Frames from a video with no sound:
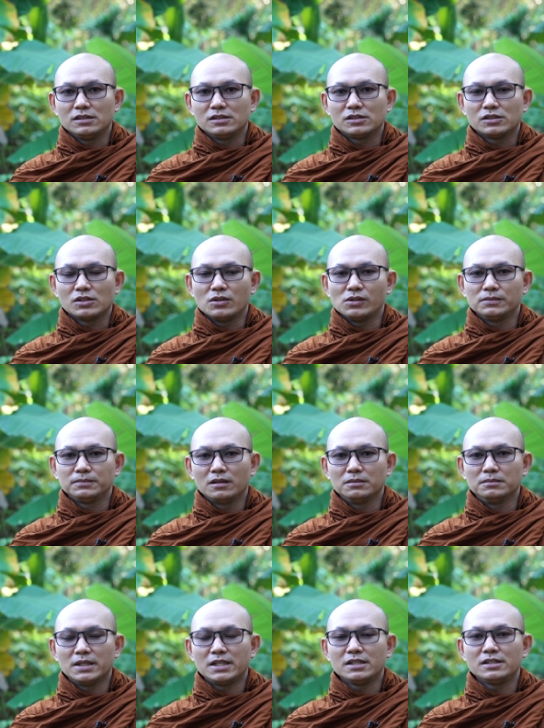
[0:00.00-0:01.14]
So
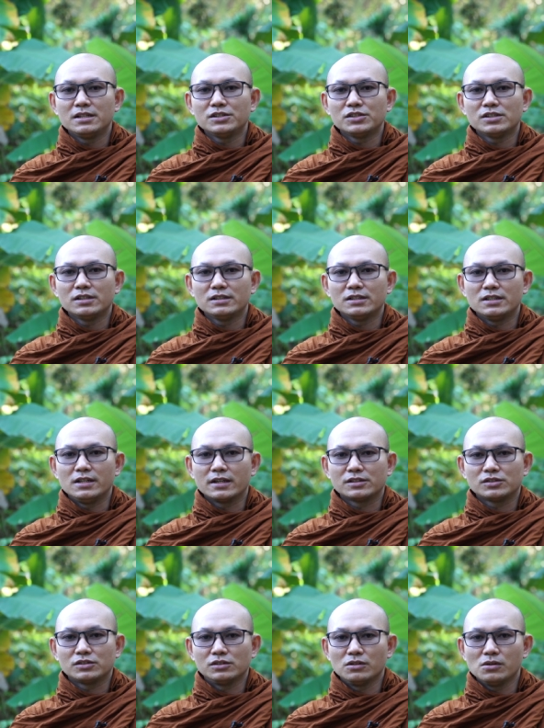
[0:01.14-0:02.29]
meditation
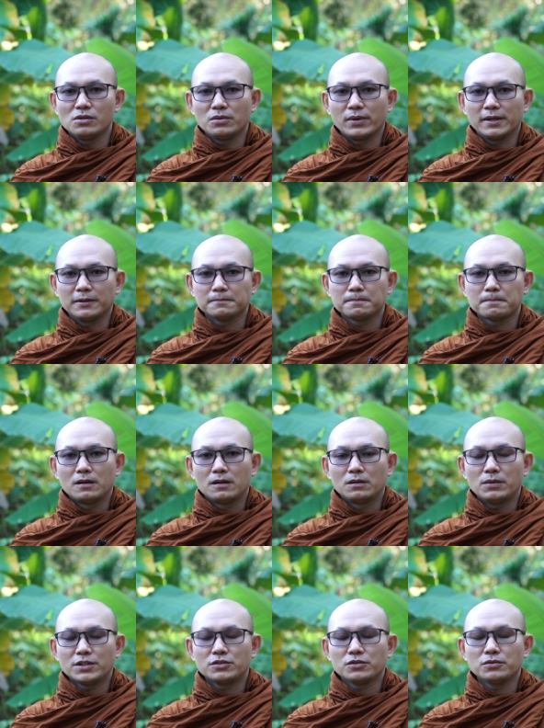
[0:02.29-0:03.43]
is knowing.
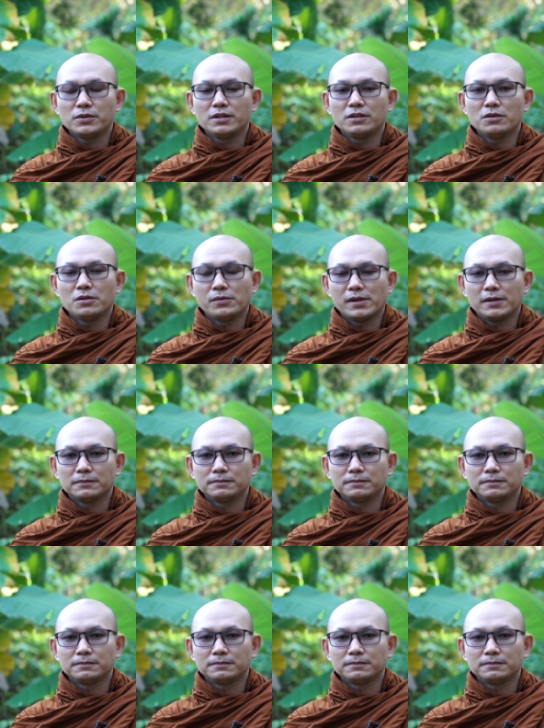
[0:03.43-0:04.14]
What should we know?